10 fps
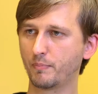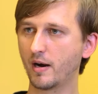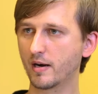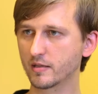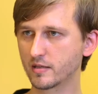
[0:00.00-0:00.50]

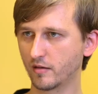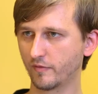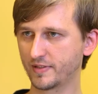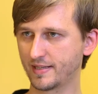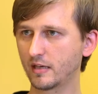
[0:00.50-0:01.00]
parts
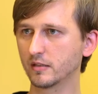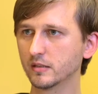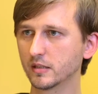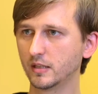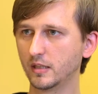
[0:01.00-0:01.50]
of
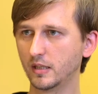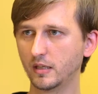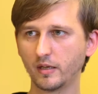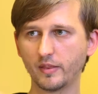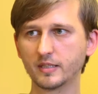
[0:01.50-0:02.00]
second,
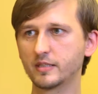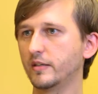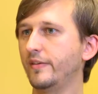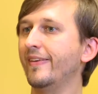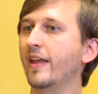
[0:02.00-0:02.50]
that
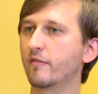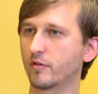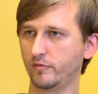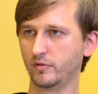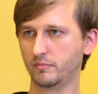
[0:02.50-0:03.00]

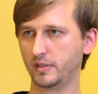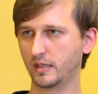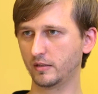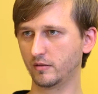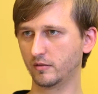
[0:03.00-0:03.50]
never will be
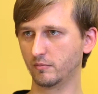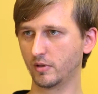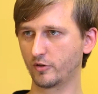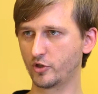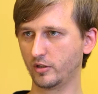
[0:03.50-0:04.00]
done on
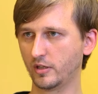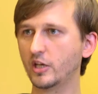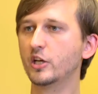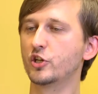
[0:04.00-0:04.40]
blockchain,